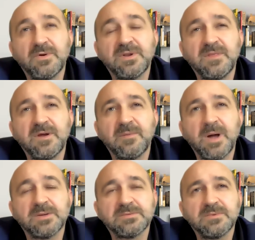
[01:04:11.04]
wrote in there
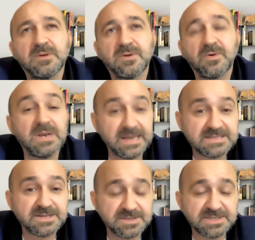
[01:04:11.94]
about
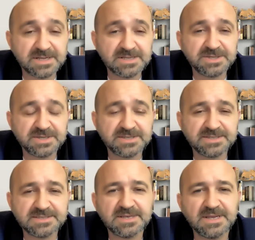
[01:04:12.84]
cryolectical
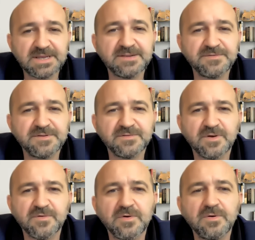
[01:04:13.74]
intelligence and
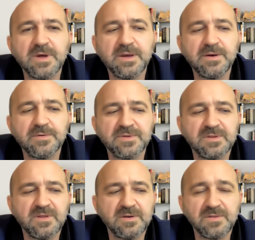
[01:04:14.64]
philosophical health,
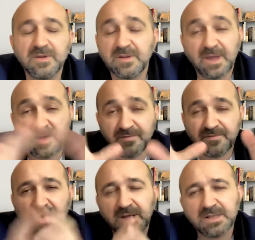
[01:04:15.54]
and they
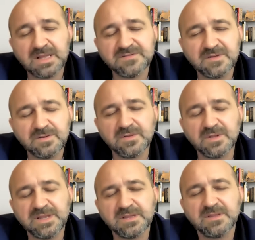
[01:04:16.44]
have. I'll send you the
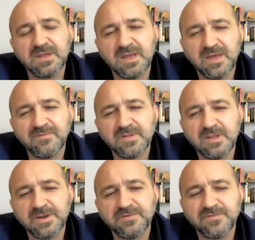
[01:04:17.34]
link. They have a
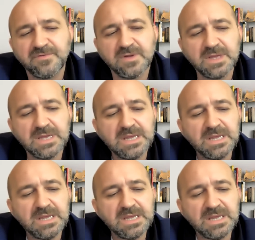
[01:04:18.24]
lot of
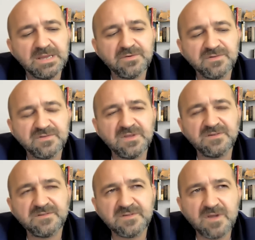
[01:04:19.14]

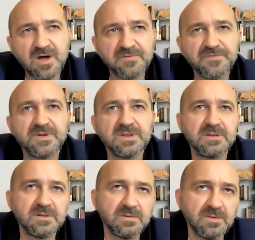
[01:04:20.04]
interesting stuff,
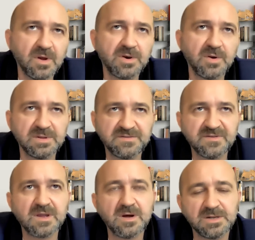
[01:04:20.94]
and not only
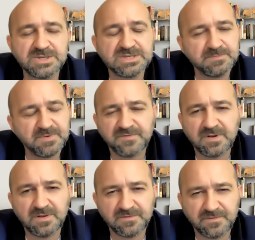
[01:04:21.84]
psychologists but
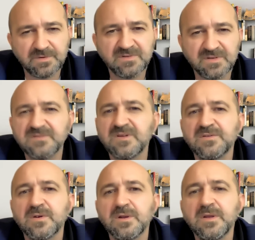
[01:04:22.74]
philosophers,
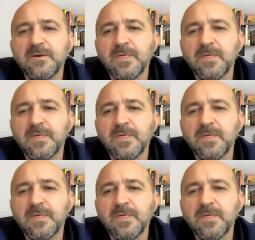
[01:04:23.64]
etc.